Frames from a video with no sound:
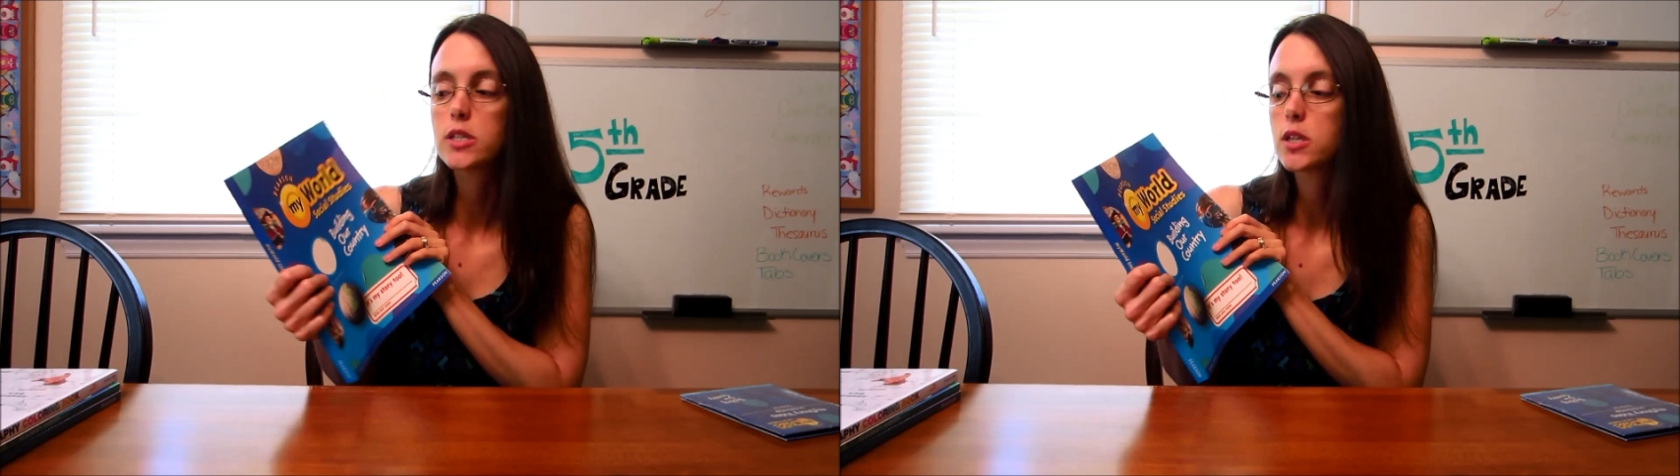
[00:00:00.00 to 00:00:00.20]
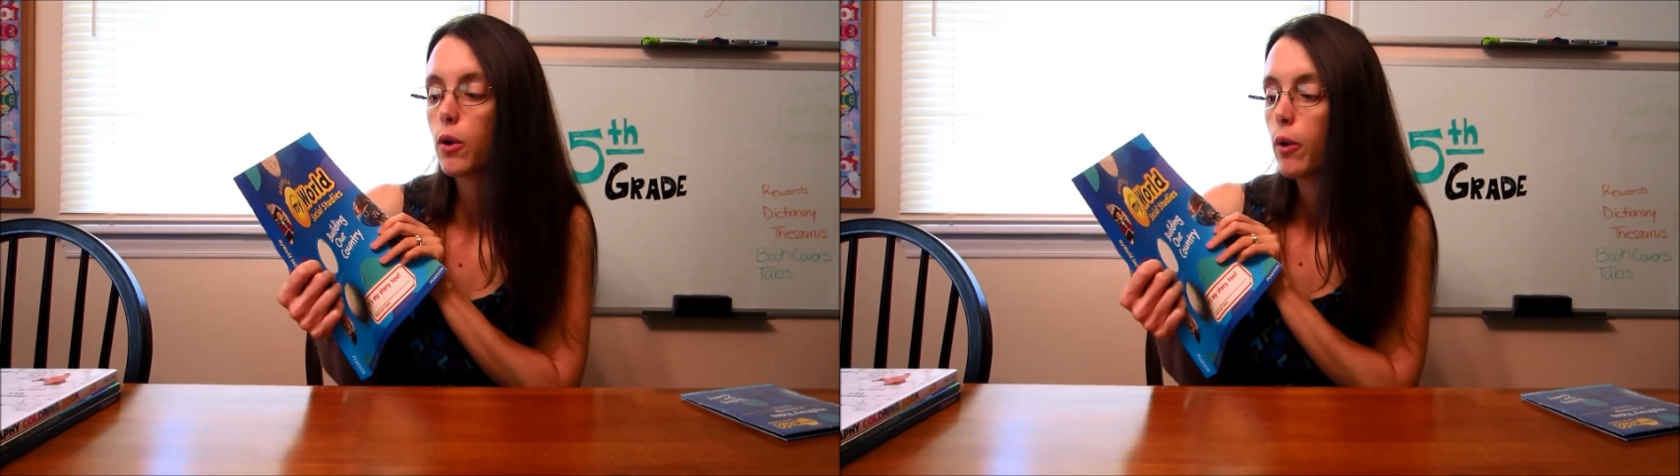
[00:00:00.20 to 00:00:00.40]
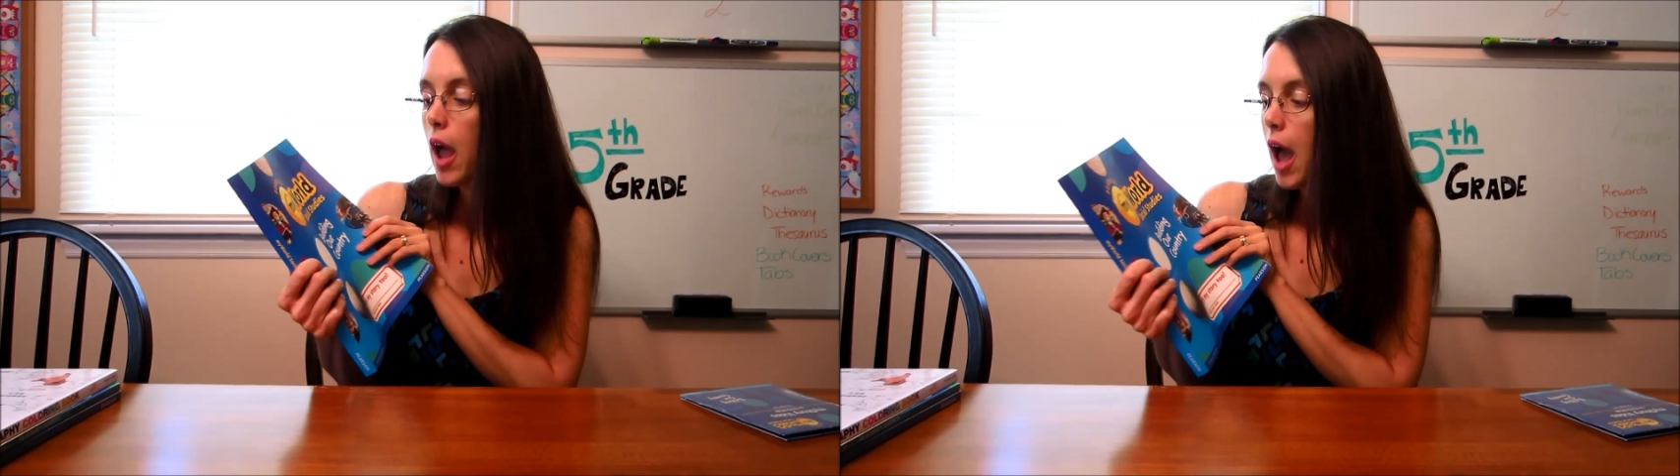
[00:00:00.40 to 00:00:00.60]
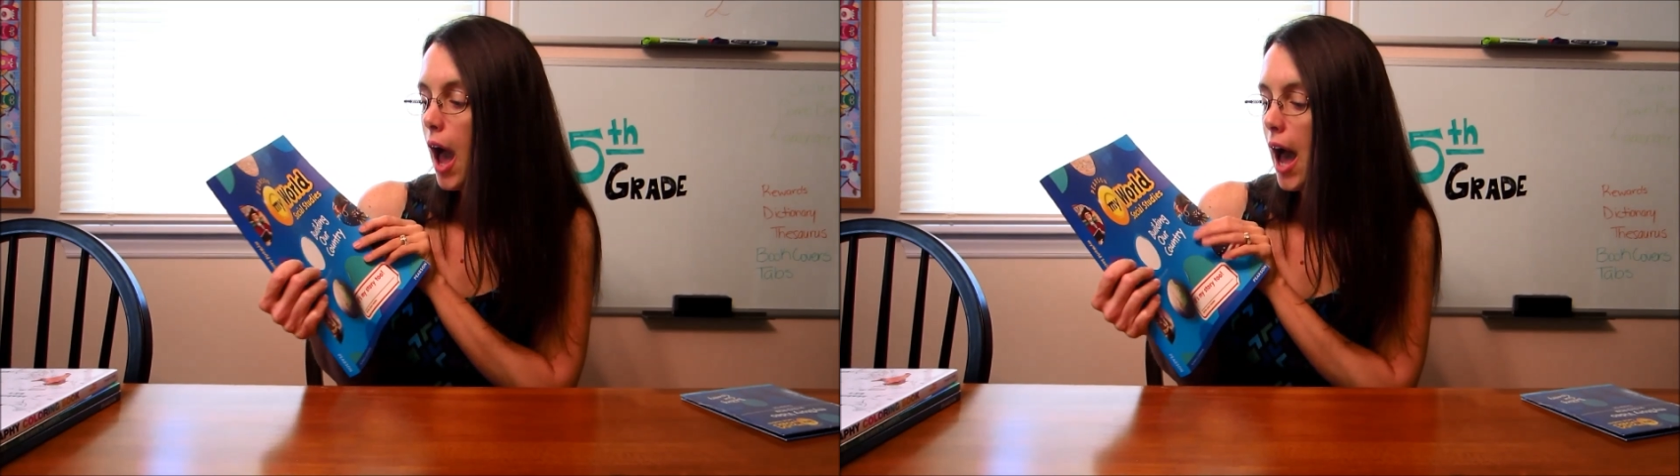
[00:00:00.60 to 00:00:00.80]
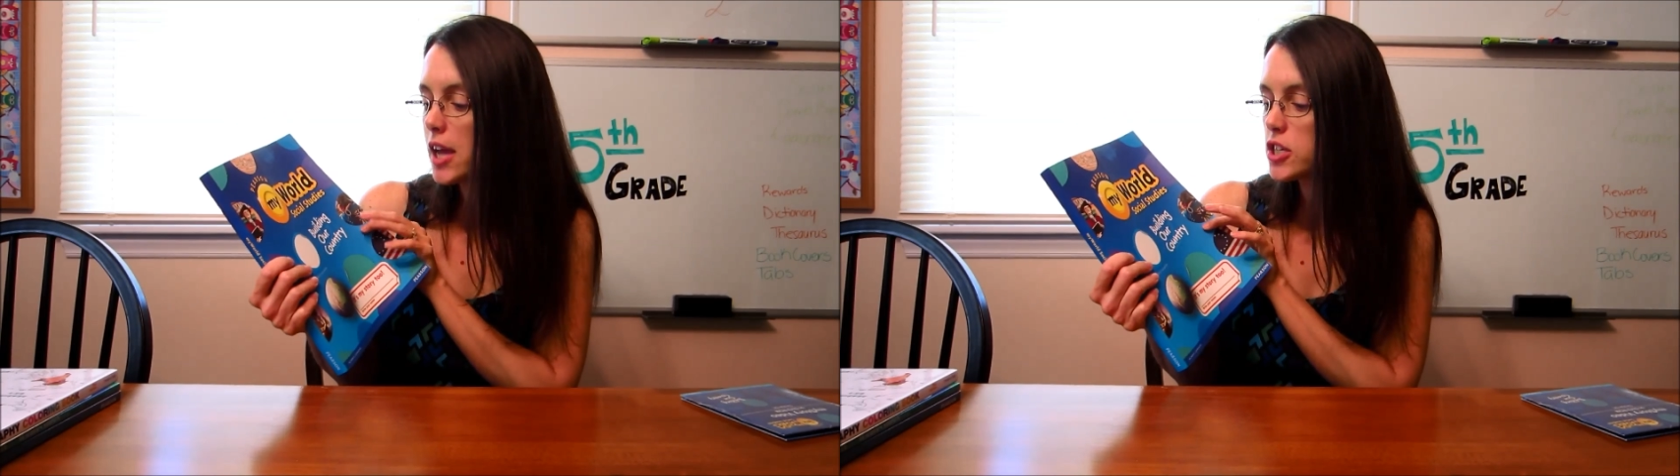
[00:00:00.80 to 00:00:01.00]
So
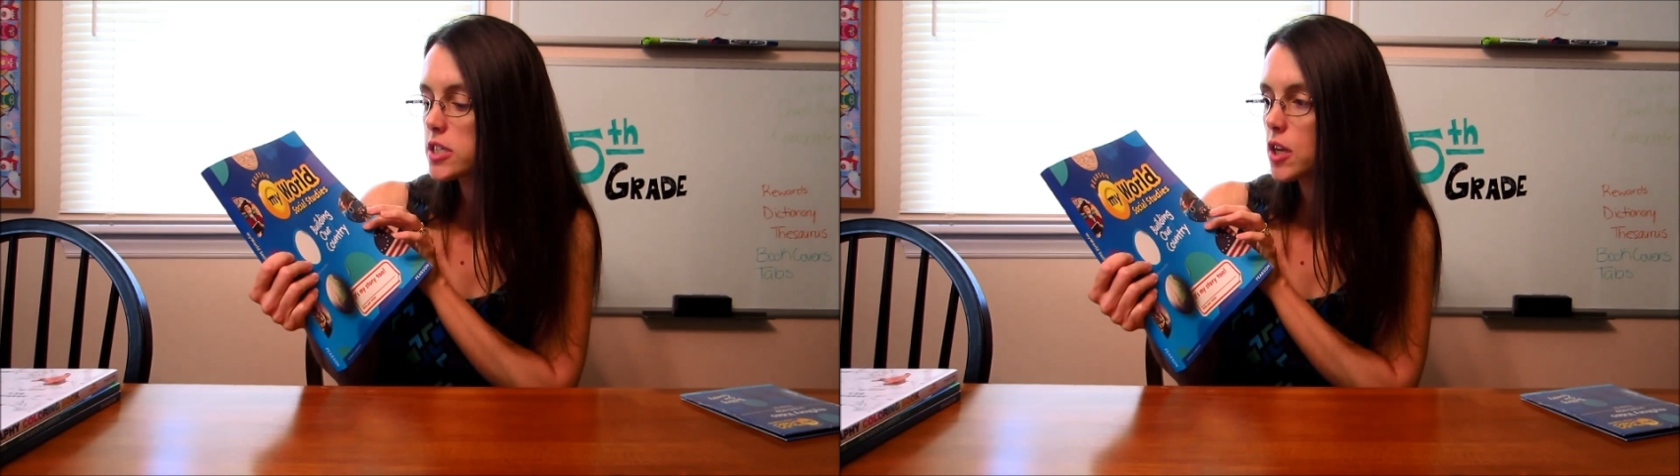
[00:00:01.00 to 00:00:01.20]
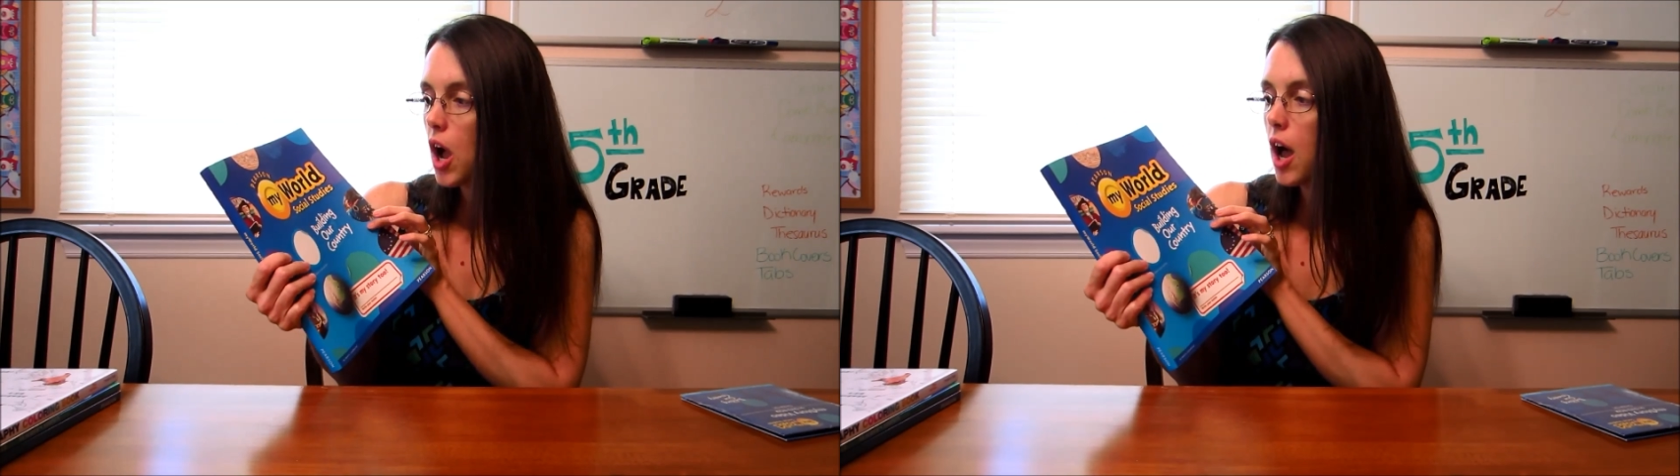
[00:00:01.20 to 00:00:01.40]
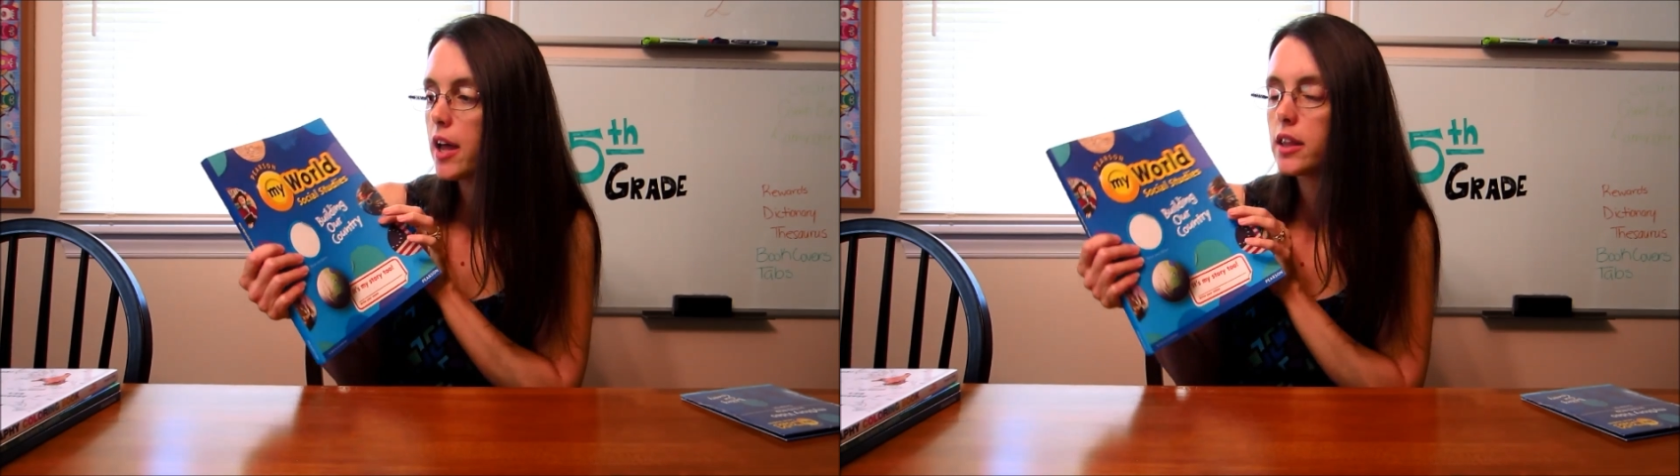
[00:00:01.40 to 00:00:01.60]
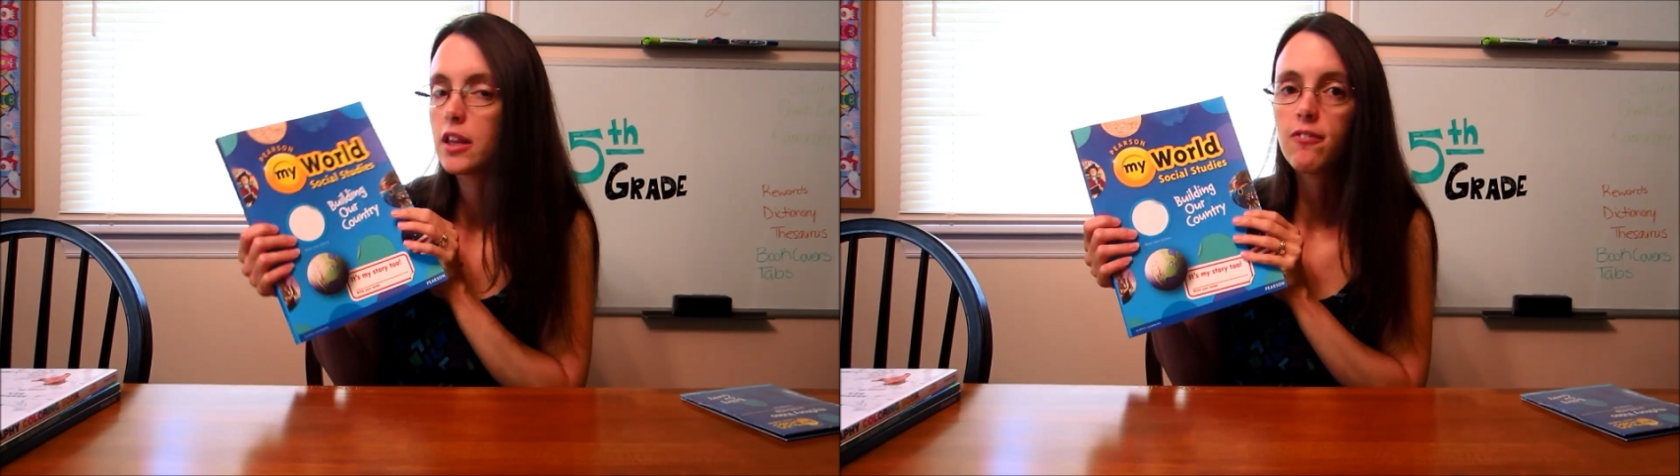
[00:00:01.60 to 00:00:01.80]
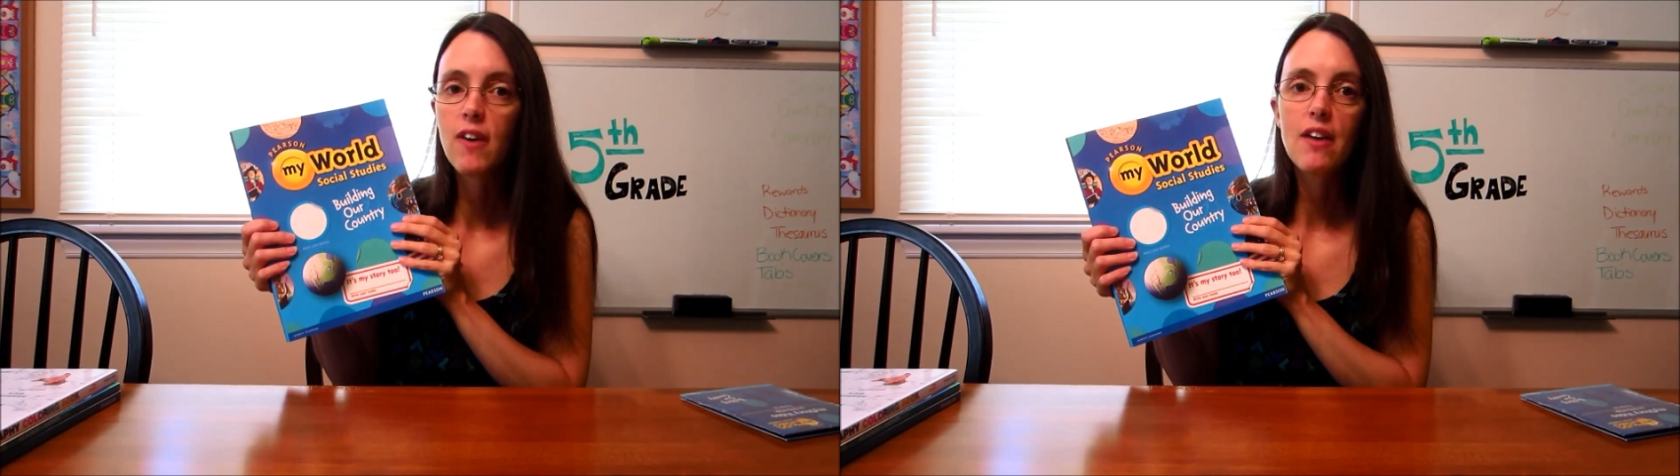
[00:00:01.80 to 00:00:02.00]
I just got the
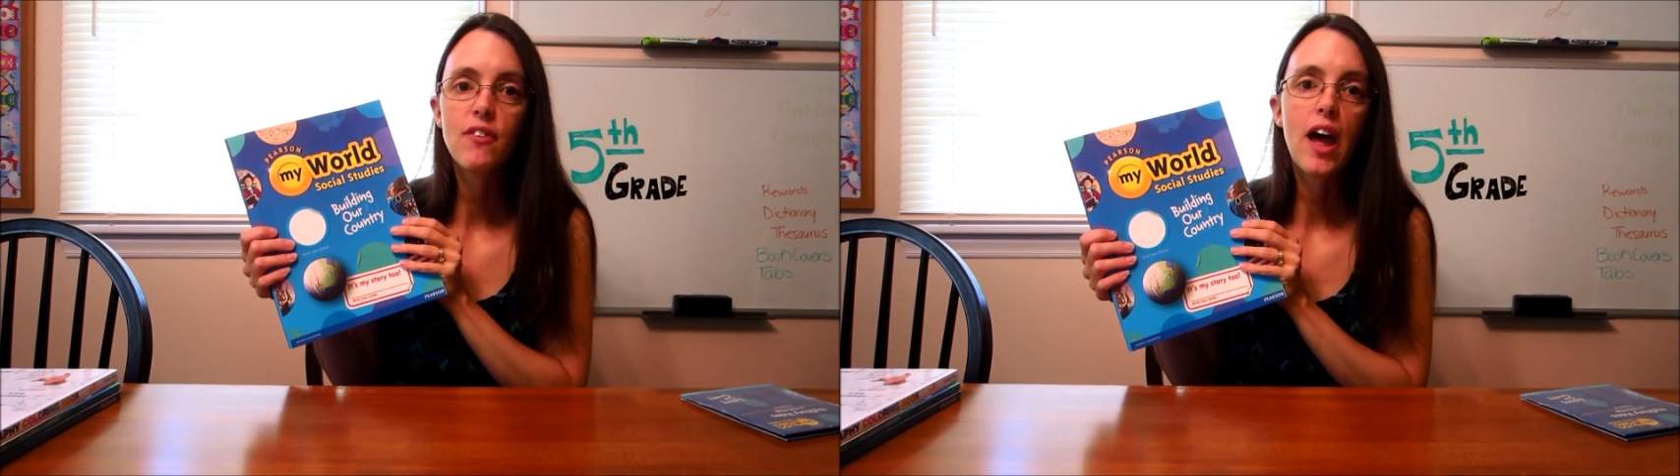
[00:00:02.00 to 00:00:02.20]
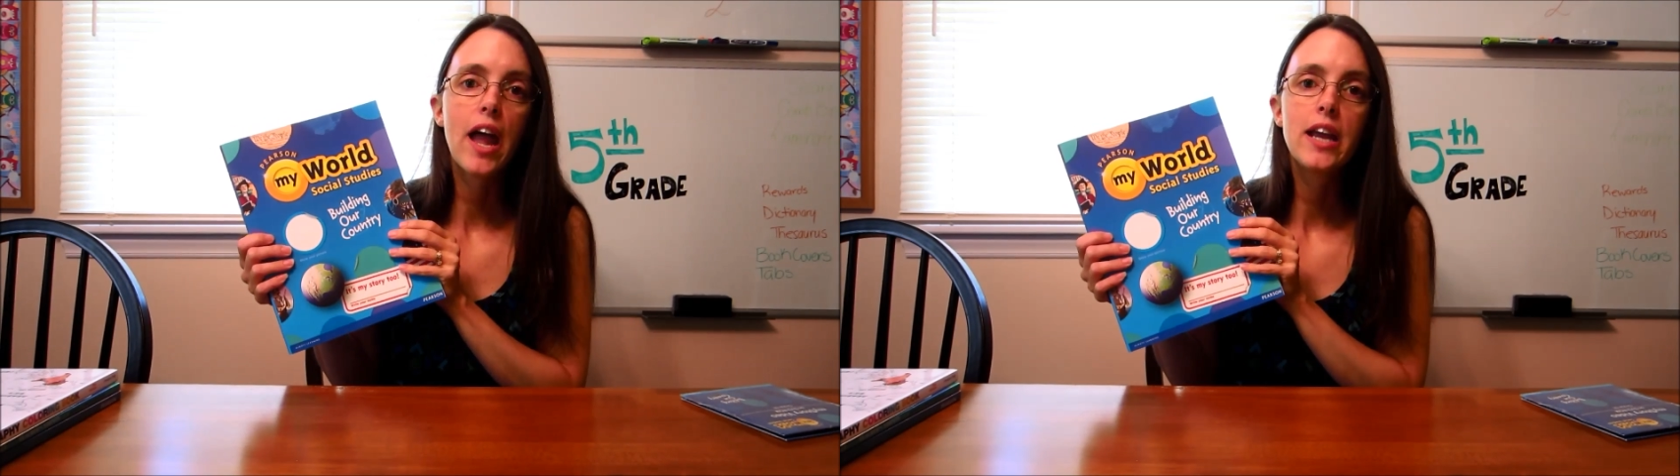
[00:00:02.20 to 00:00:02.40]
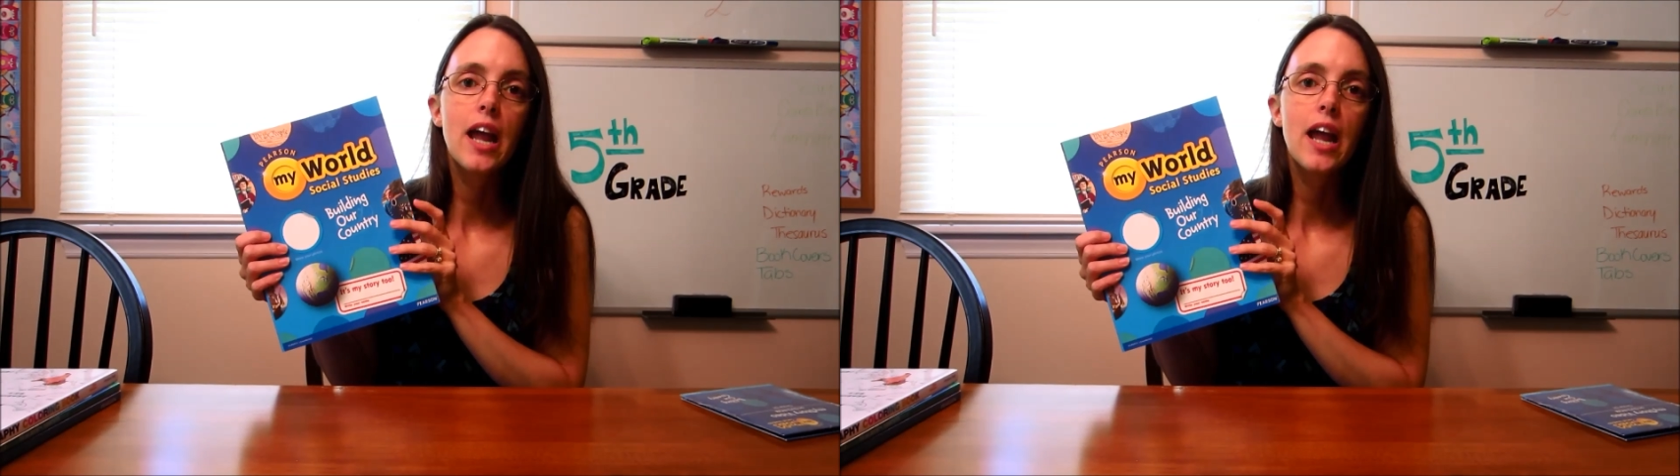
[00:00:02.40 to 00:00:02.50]
5A.